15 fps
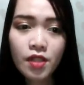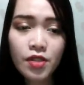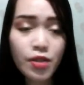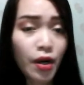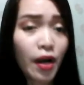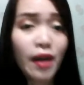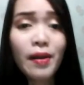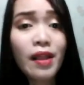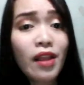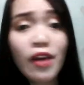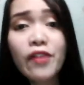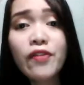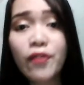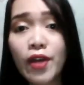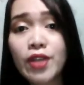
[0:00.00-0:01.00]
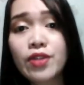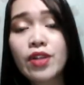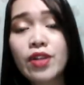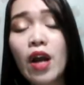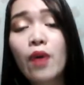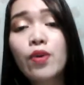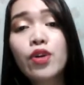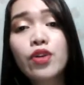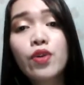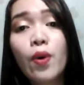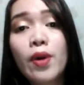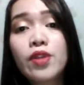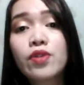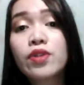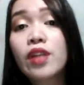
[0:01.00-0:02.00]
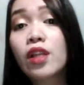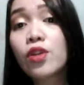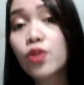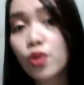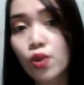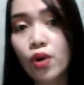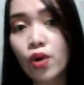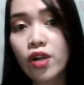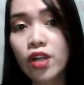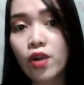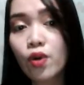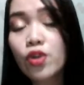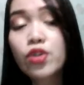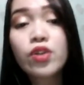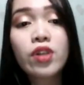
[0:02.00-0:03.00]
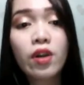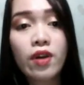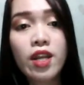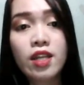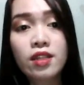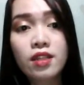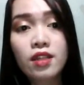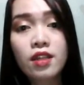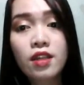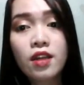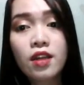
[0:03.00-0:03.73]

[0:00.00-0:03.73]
are a lot of ways on how you're going to tell a story or to narrate.